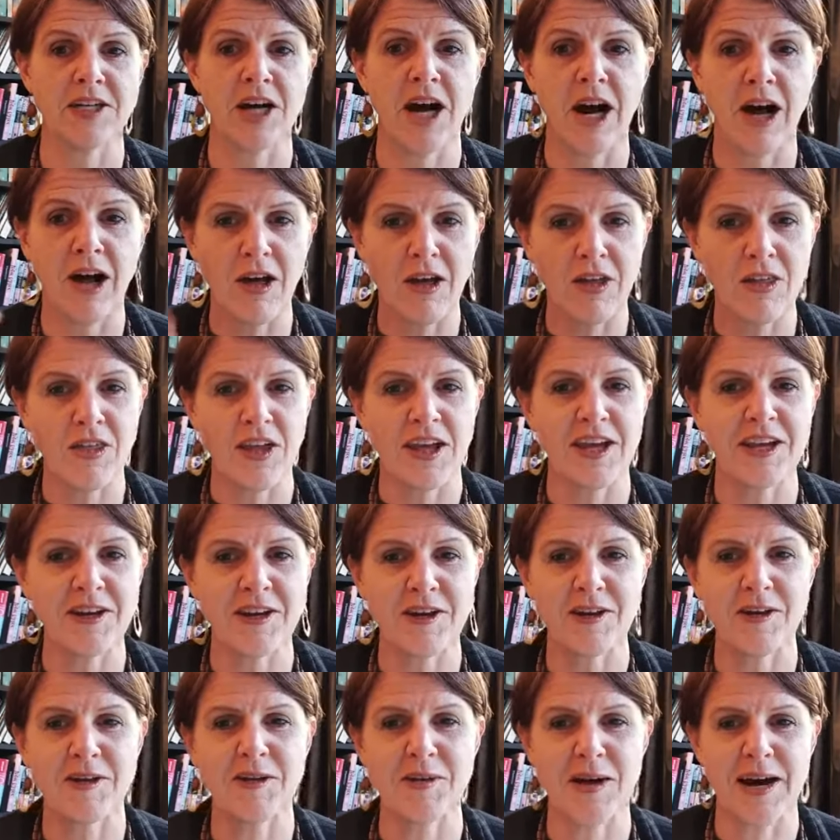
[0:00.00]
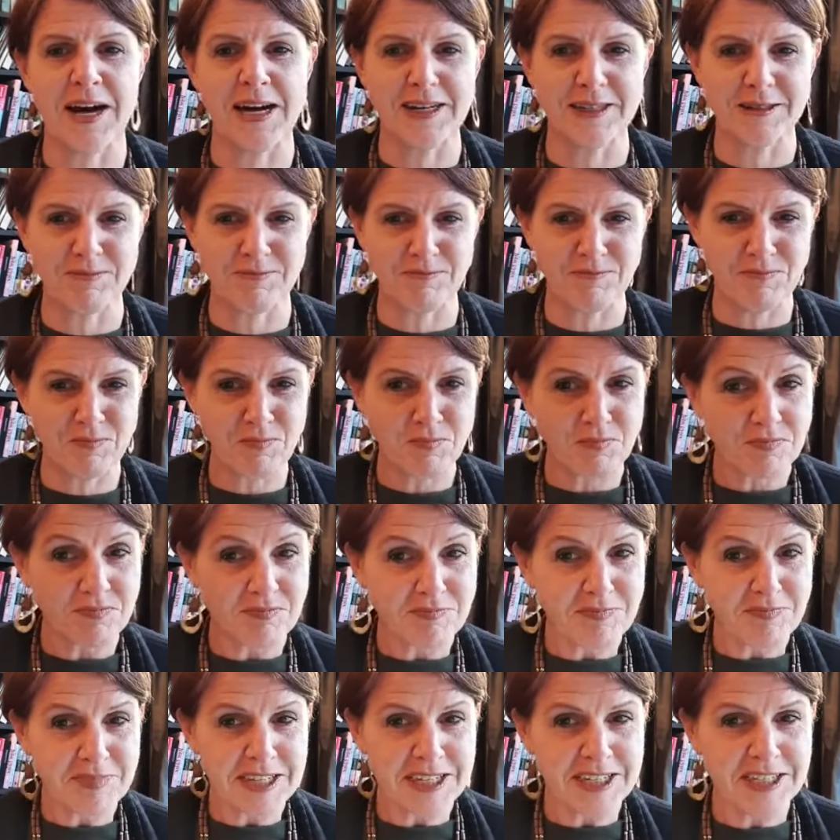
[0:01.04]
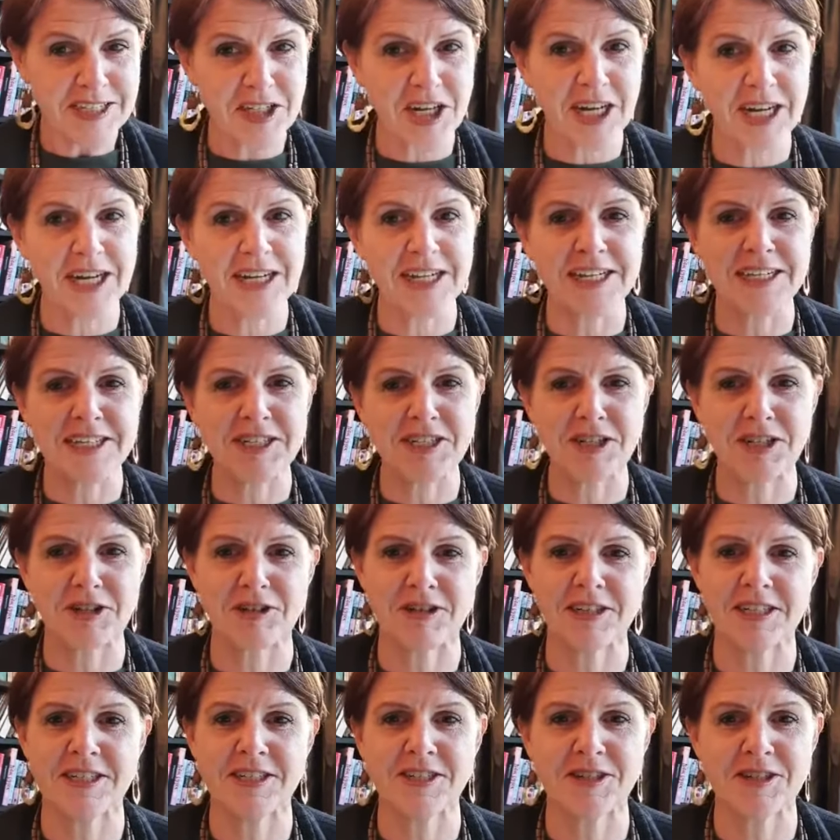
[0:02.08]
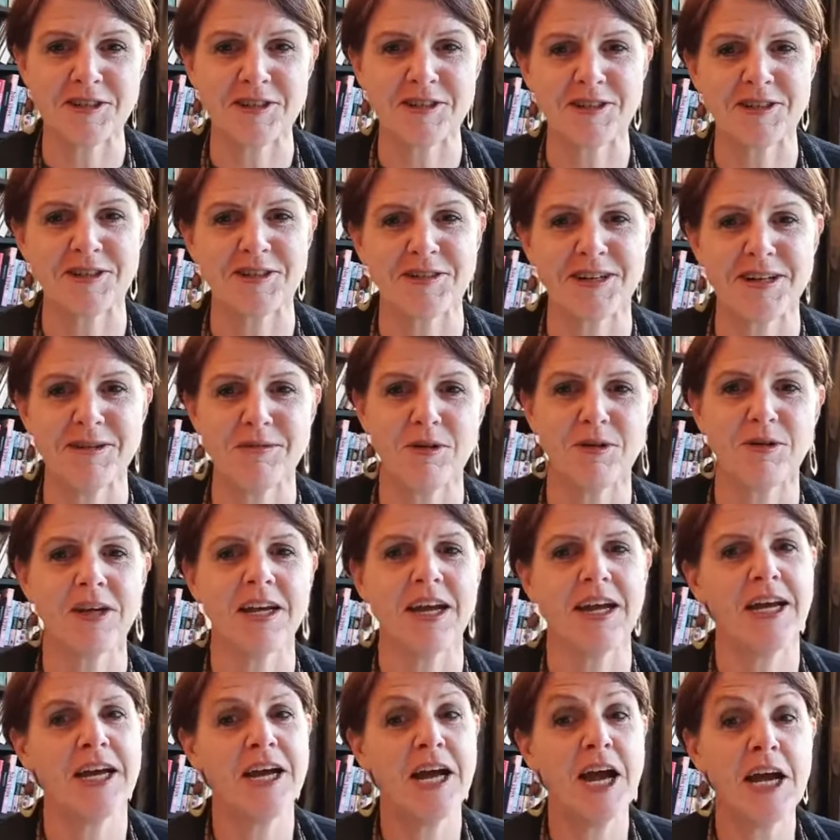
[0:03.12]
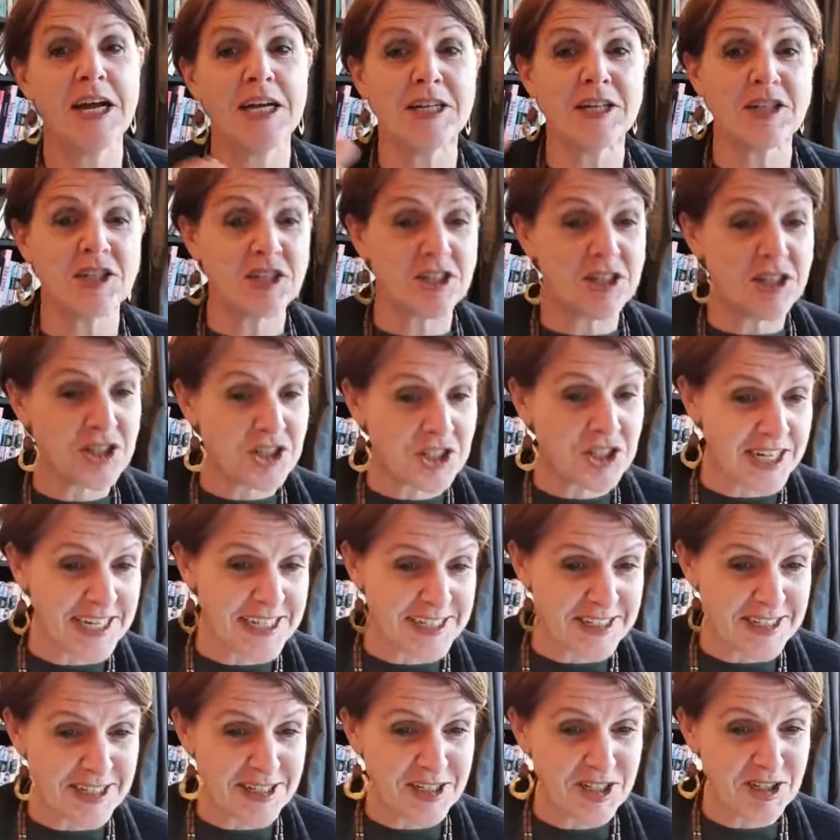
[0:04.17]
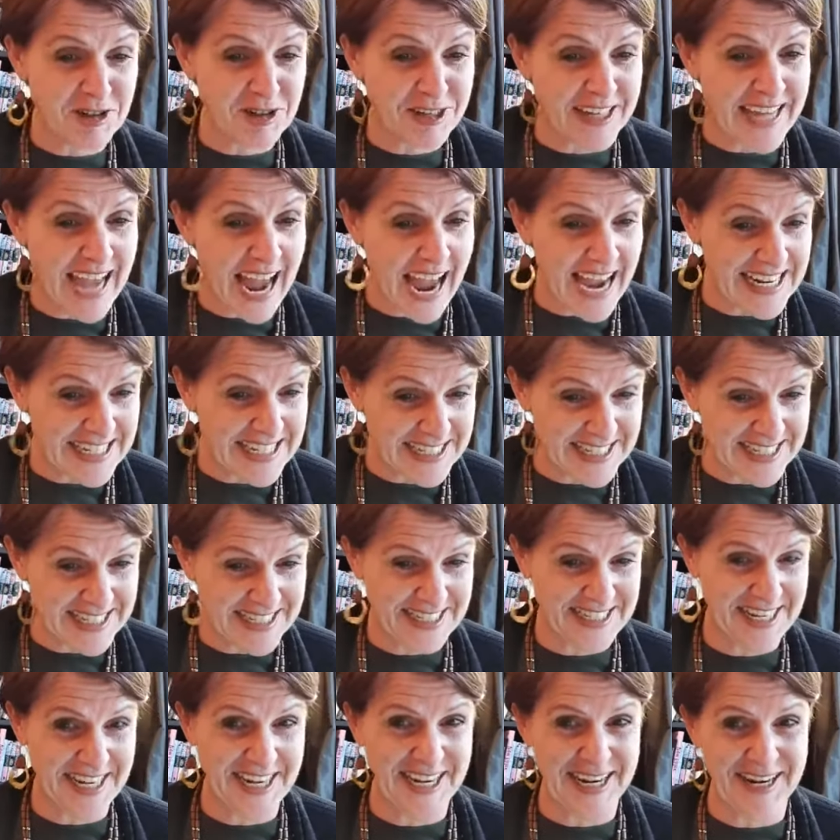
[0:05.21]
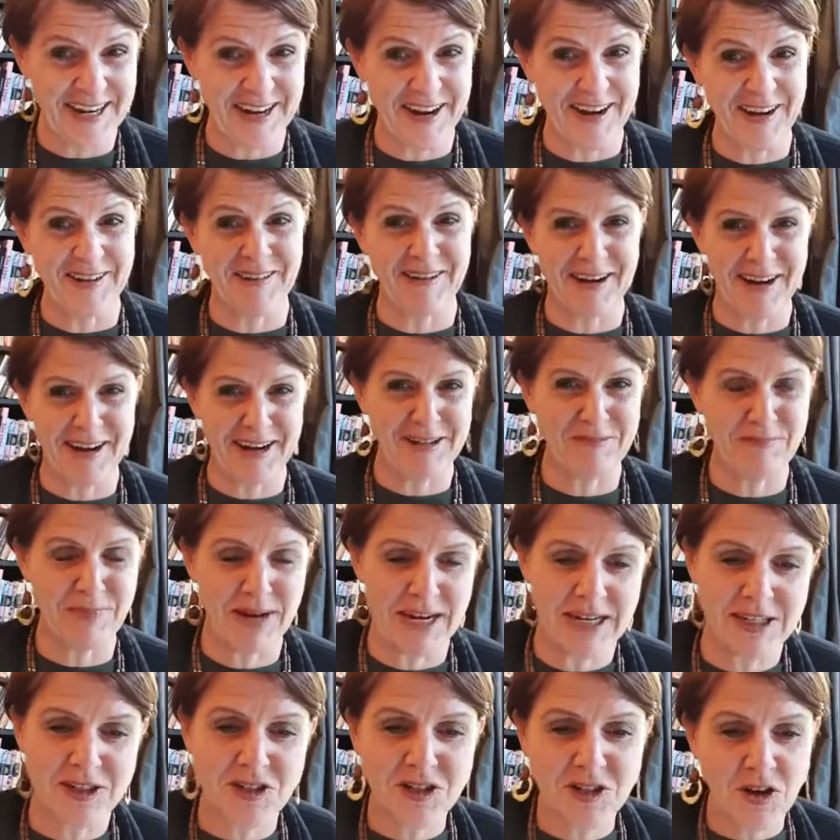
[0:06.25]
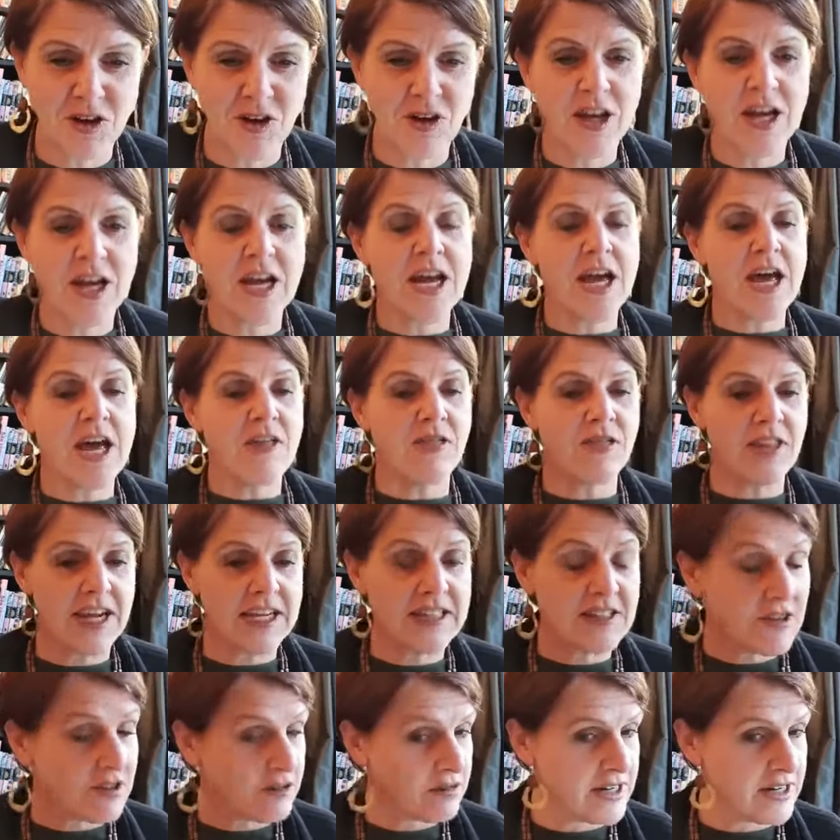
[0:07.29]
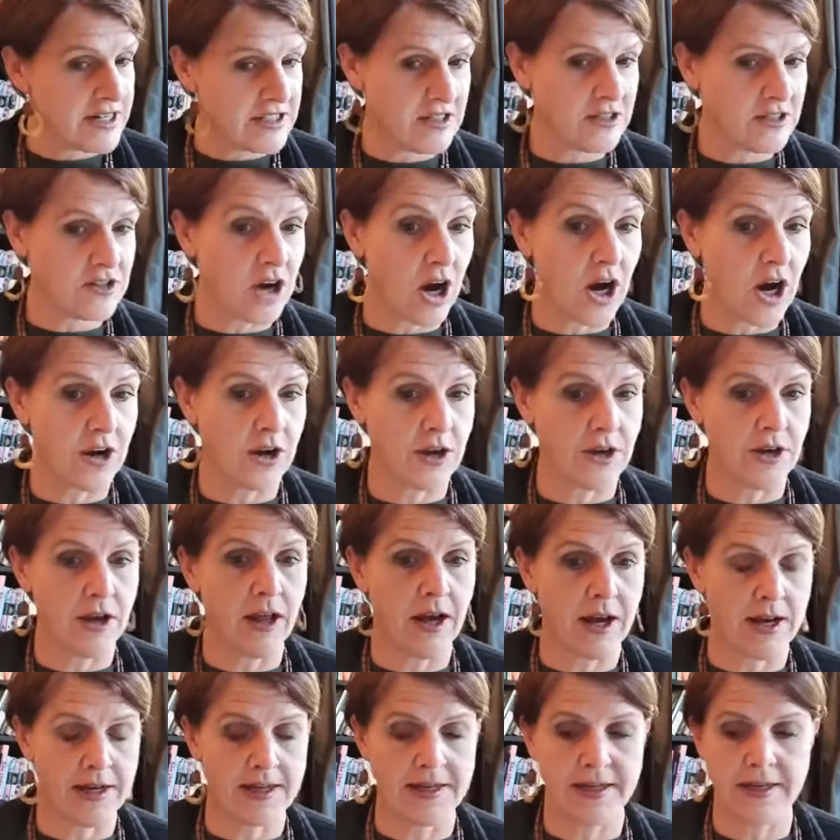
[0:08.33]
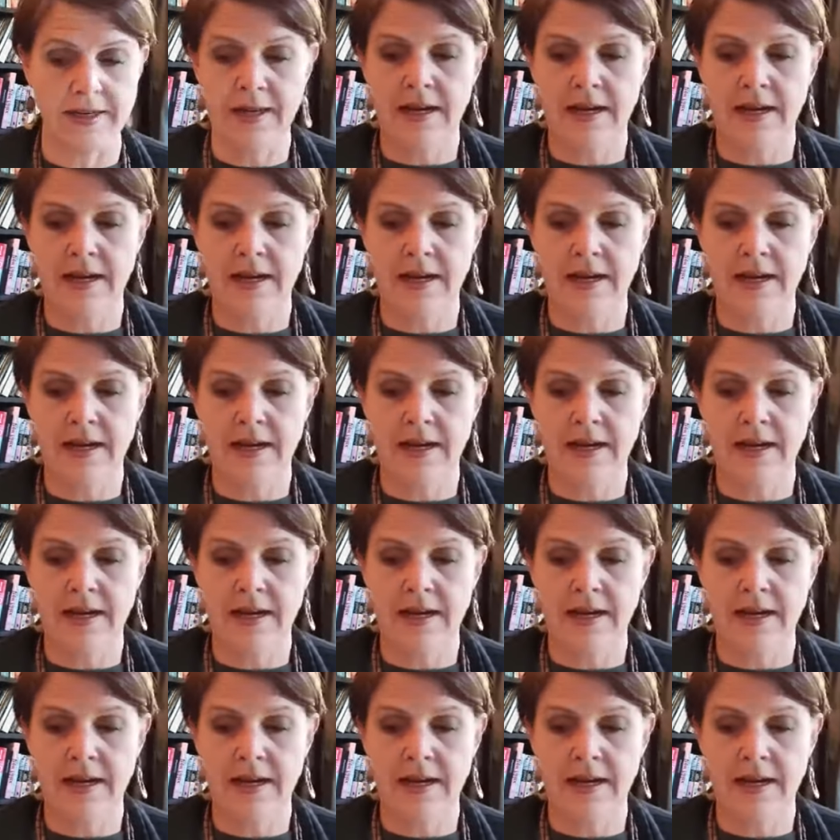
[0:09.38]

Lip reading: Oh, thank you, JL Interiors. You couldn't agree more yet. So she said she already hates the sink in her island bench. So these are the reasons I don't like it.